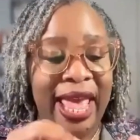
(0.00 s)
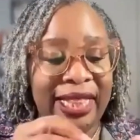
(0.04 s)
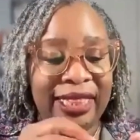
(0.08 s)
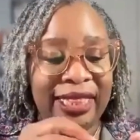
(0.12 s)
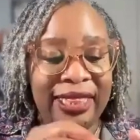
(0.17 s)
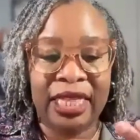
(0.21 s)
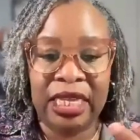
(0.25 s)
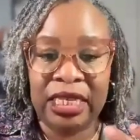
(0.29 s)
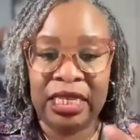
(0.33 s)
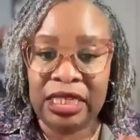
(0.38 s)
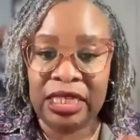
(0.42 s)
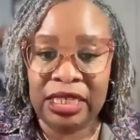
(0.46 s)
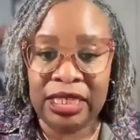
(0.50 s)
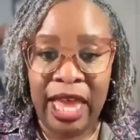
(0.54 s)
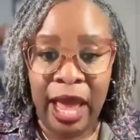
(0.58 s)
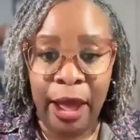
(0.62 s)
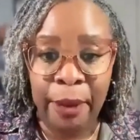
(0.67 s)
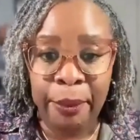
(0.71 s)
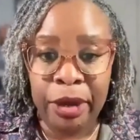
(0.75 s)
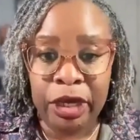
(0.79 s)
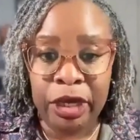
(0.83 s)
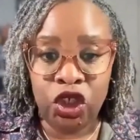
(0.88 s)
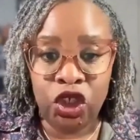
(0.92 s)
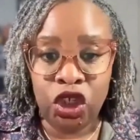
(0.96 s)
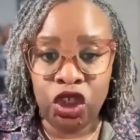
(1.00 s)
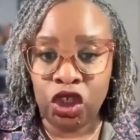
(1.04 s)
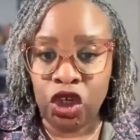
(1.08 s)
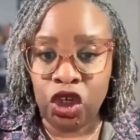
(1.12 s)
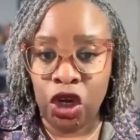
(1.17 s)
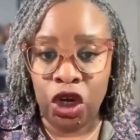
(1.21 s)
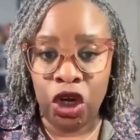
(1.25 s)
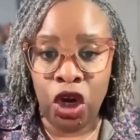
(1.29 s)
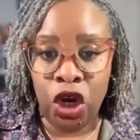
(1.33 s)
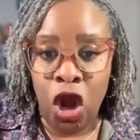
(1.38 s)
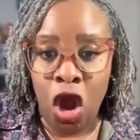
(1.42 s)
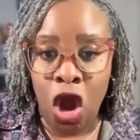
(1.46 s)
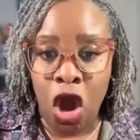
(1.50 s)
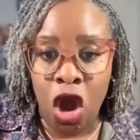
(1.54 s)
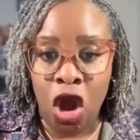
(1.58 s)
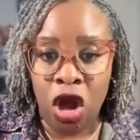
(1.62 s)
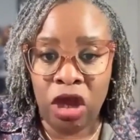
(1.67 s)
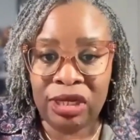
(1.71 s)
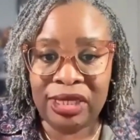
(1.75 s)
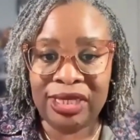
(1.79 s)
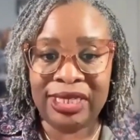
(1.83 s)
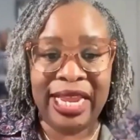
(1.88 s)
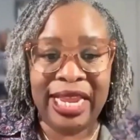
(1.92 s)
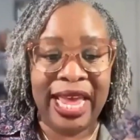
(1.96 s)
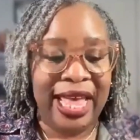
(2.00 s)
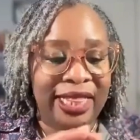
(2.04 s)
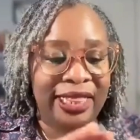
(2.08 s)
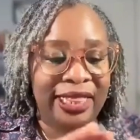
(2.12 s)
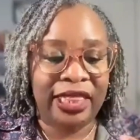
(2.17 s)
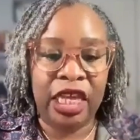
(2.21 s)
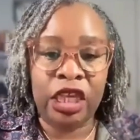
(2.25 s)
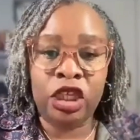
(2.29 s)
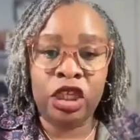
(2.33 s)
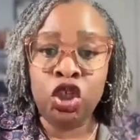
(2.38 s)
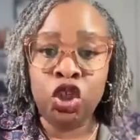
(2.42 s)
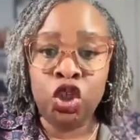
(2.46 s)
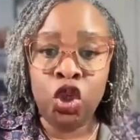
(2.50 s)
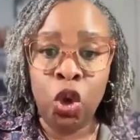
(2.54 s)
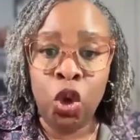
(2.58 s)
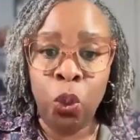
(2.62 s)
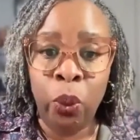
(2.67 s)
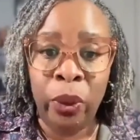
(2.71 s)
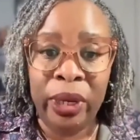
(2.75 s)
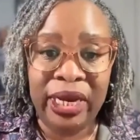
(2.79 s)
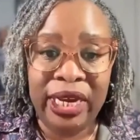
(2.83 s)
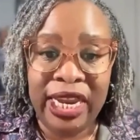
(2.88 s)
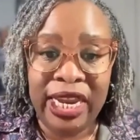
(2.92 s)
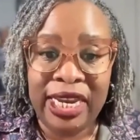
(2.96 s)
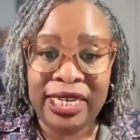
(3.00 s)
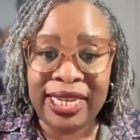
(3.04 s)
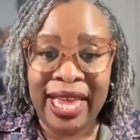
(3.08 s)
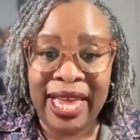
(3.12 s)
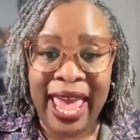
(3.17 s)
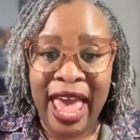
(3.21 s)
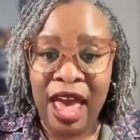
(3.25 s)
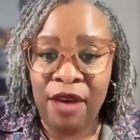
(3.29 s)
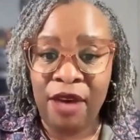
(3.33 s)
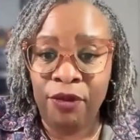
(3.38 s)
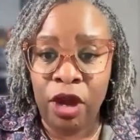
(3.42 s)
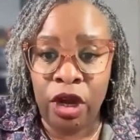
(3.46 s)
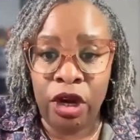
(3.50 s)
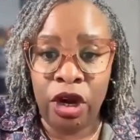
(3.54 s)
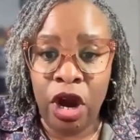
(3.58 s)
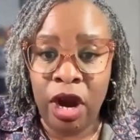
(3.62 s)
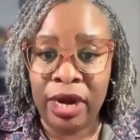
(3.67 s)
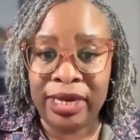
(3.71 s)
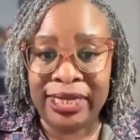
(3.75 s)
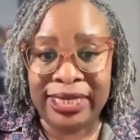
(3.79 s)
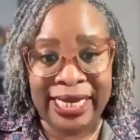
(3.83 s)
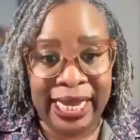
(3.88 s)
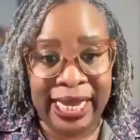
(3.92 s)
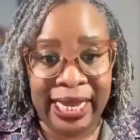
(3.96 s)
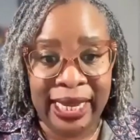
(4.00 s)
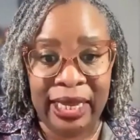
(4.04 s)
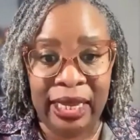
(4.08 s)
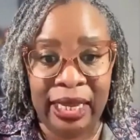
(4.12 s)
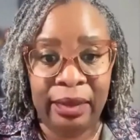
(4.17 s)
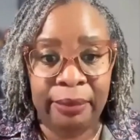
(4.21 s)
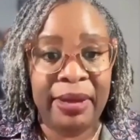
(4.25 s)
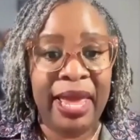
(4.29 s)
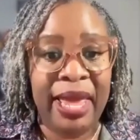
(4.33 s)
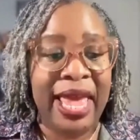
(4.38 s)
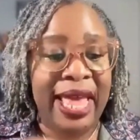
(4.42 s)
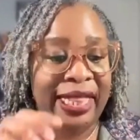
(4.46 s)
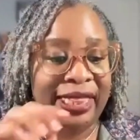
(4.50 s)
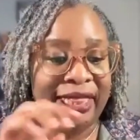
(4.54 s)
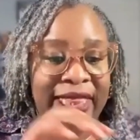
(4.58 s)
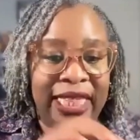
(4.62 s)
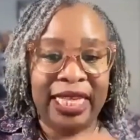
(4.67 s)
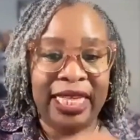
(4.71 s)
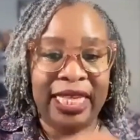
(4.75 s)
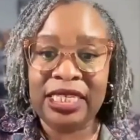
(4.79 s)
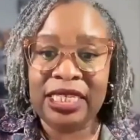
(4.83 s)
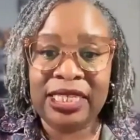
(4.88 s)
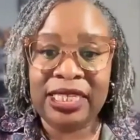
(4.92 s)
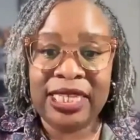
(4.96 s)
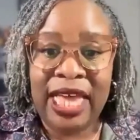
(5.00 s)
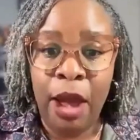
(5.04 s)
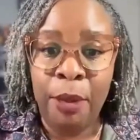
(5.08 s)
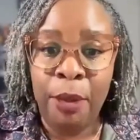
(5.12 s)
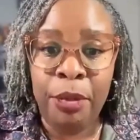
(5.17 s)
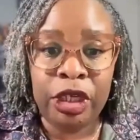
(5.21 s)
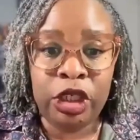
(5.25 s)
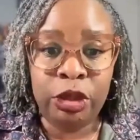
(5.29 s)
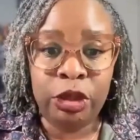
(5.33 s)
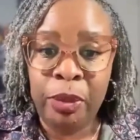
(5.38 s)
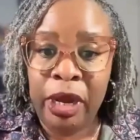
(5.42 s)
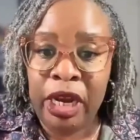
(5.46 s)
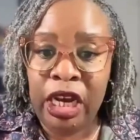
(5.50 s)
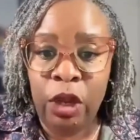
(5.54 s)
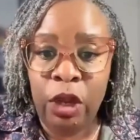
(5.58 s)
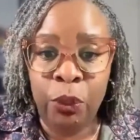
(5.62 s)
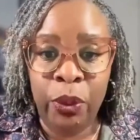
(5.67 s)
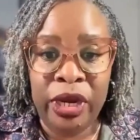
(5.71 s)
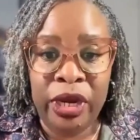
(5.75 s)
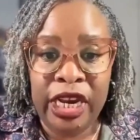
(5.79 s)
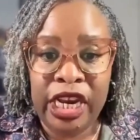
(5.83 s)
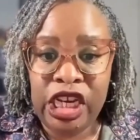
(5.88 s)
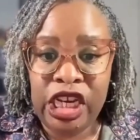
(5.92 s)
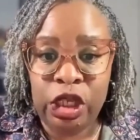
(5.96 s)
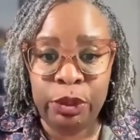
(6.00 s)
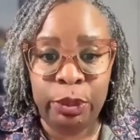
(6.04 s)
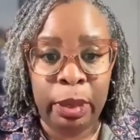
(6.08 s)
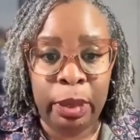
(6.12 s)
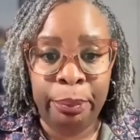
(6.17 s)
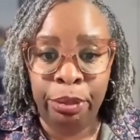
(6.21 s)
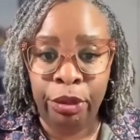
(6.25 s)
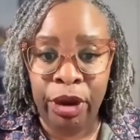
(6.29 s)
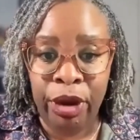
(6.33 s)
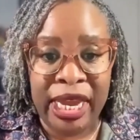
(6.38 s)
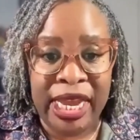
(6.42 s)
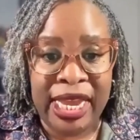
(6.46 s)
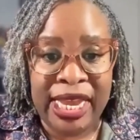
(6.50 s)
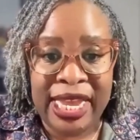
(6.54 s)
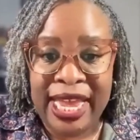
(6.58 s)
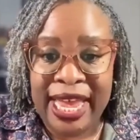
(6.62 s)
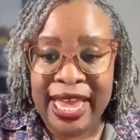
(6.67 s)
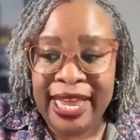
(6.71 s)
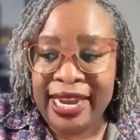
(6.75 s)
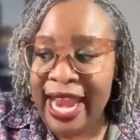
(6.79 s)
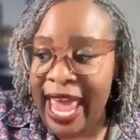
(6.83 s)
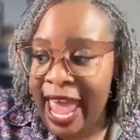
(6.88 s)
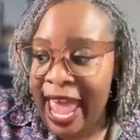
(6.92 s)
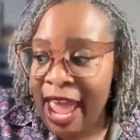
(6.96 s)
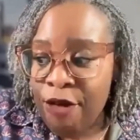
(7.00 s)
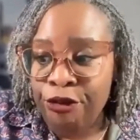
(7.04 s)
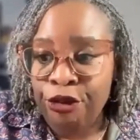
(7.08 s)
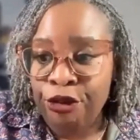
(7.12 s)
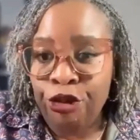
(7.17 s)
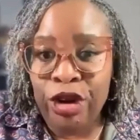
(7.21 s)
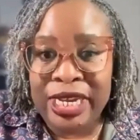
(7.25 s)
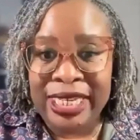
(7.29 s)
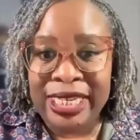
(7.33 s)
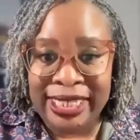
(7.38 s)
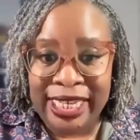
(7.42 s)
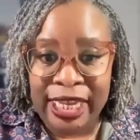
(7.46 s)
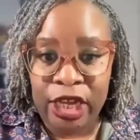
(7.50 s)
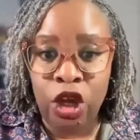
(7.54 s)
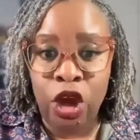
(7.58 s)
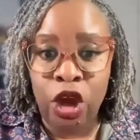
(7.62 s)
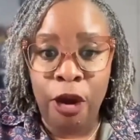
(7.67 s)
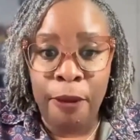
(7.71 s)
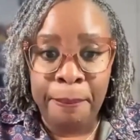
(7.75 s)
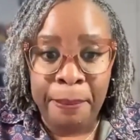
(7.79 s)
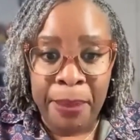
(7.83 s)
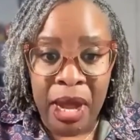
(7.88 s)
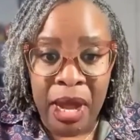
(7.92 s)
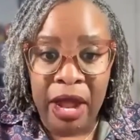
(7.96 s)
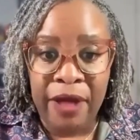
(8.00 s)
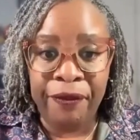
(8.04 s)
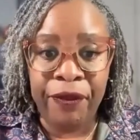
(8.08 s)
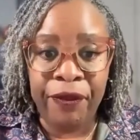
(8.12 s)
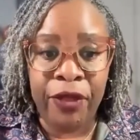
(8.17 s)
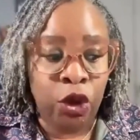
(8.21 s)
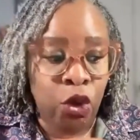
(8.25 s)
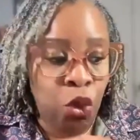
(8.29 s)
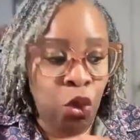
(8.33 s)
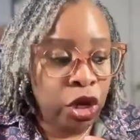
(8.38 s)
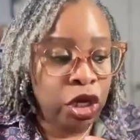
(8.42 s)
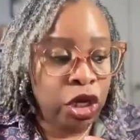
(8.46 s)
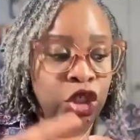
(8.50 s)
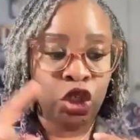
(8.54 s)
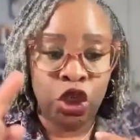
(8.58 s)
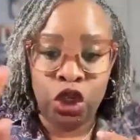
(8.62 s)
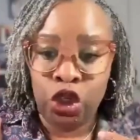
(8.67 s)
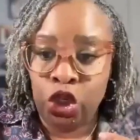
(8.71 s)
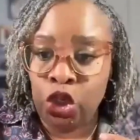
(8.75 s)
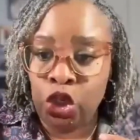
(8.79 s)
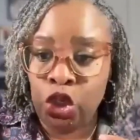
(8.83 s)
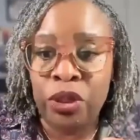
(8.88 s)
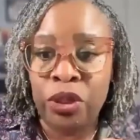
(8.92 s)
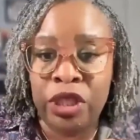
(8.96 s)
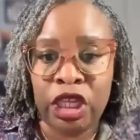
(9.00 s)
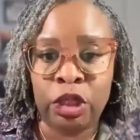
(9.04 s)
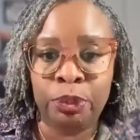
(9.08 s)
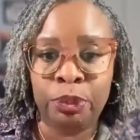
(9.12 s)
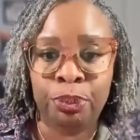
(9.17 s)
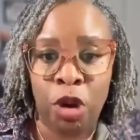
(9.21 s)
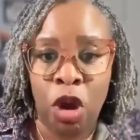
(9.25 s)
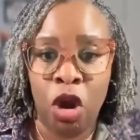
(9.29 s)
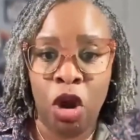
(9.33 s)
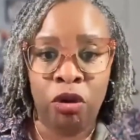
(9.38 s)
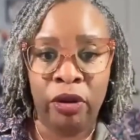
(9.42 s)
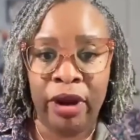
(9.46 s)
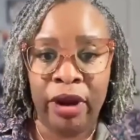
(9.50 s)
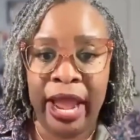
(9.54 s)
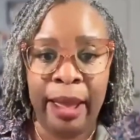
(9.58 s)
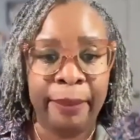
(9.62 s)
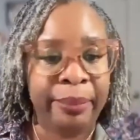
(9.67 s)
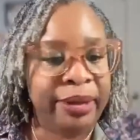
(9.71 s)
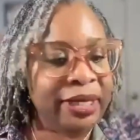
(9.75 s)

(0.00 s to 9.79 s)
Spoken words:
This is how much it's going to cost. This is who we need to have on our team. This is how much money we need to be bringing in every single month in order to do this program.